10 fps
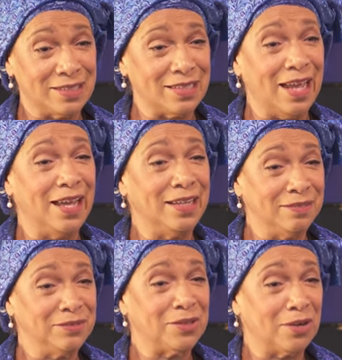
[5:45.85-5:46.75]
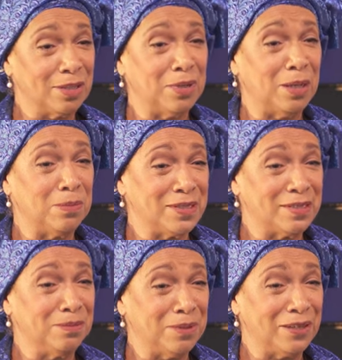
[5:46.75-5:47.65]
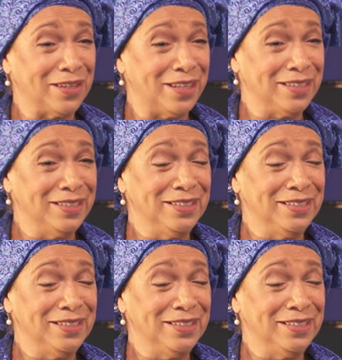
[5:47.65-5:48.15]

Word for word: sign talking about Basile Barre